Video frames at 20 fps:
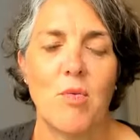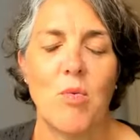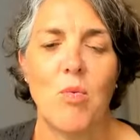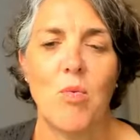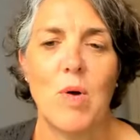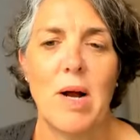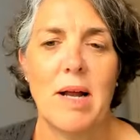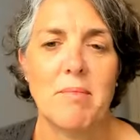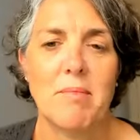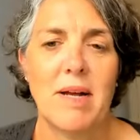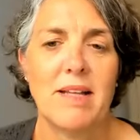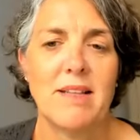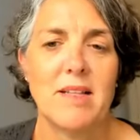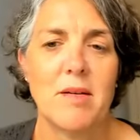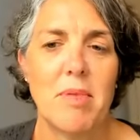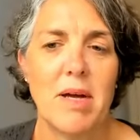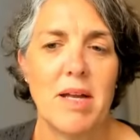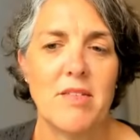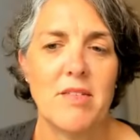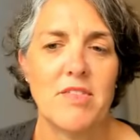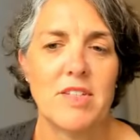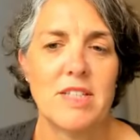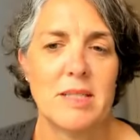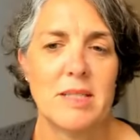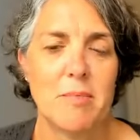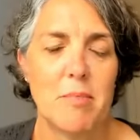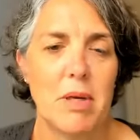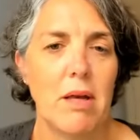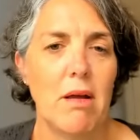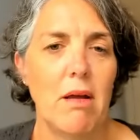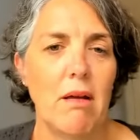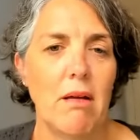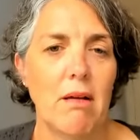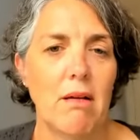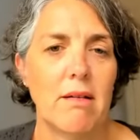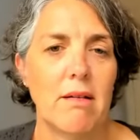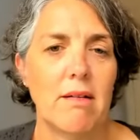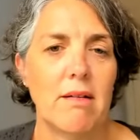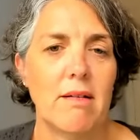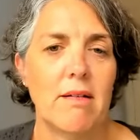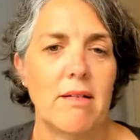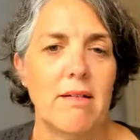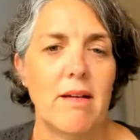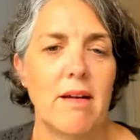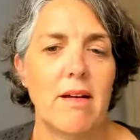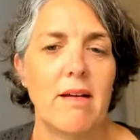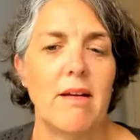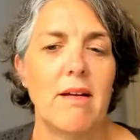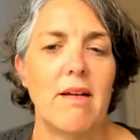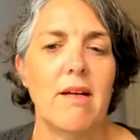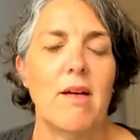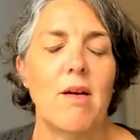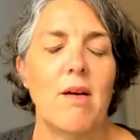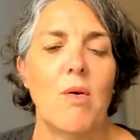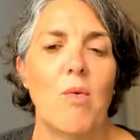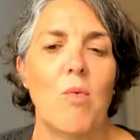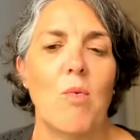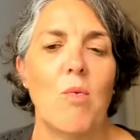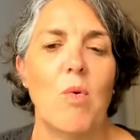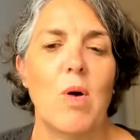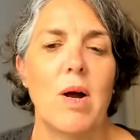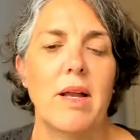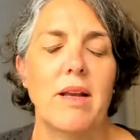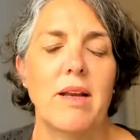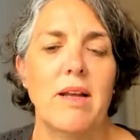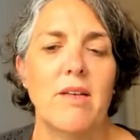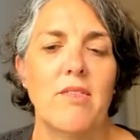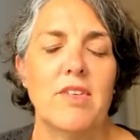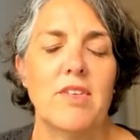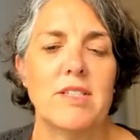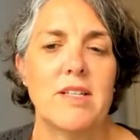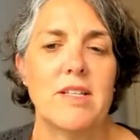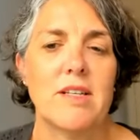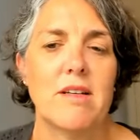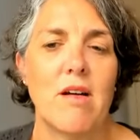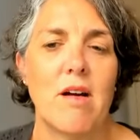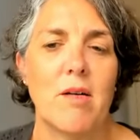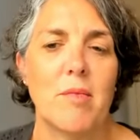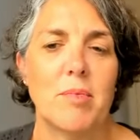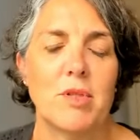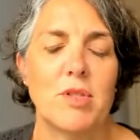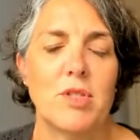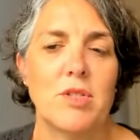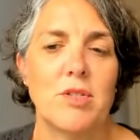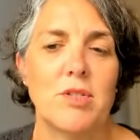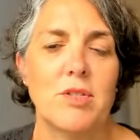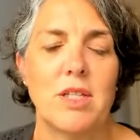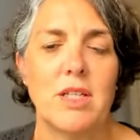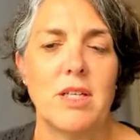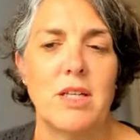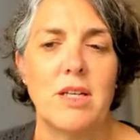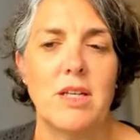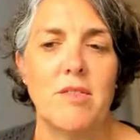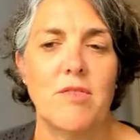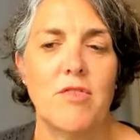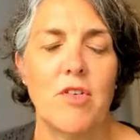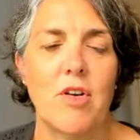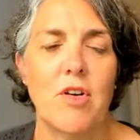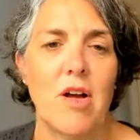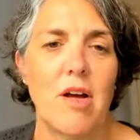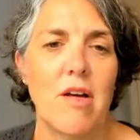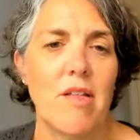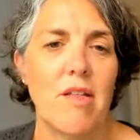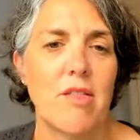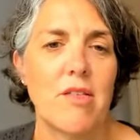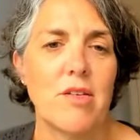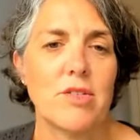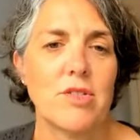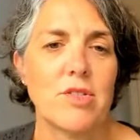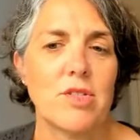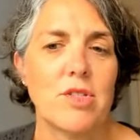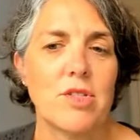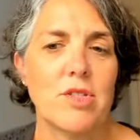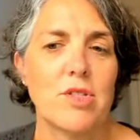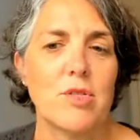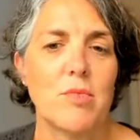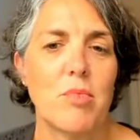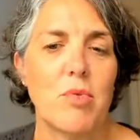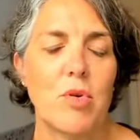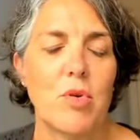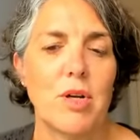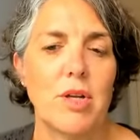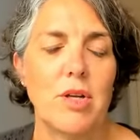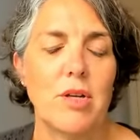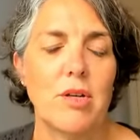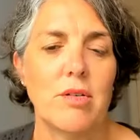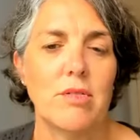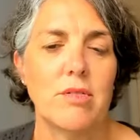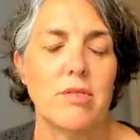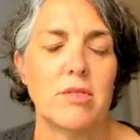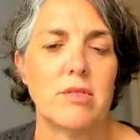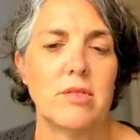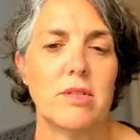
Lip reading: what might the benefits be? What if it's an opportunity for others to support you?